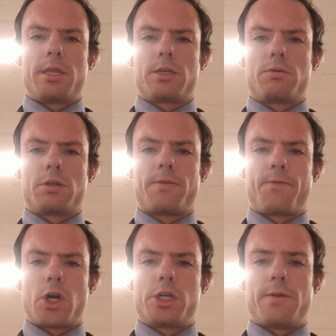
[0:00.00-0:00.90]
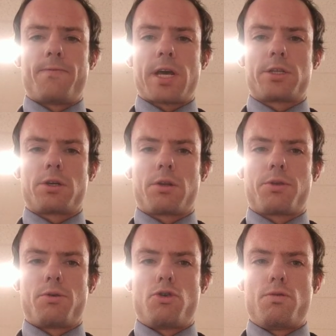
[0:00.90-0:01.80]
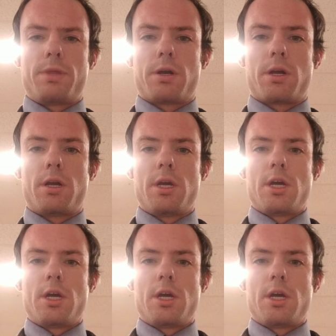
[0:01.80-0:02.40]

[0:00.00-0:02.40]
This was the virgin vessel through whom the